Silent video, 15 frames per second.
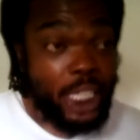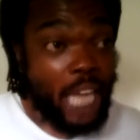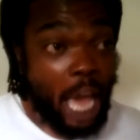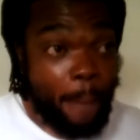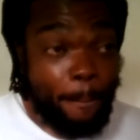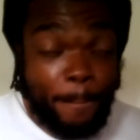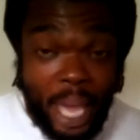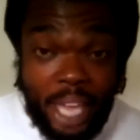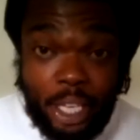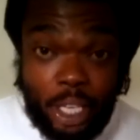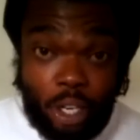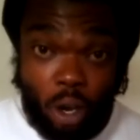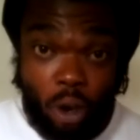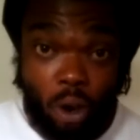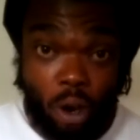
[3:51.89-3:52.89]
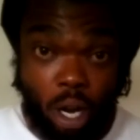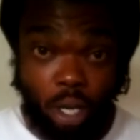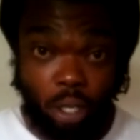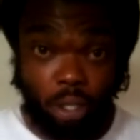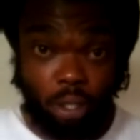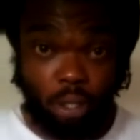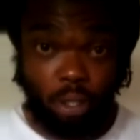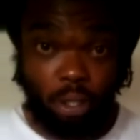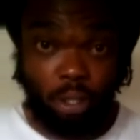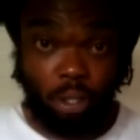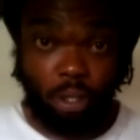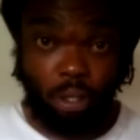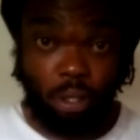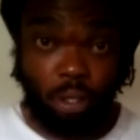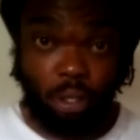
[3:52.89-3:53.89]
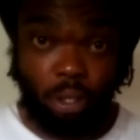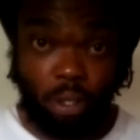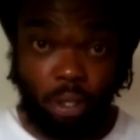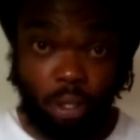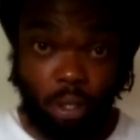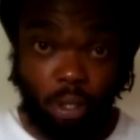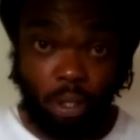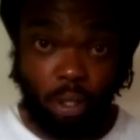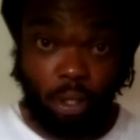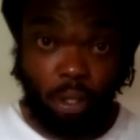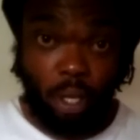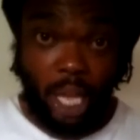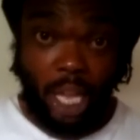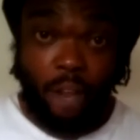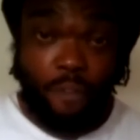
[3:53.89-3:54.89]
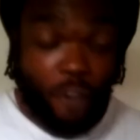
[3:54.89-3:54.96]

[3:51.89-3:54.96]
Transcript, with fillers: Y'all make it hard. And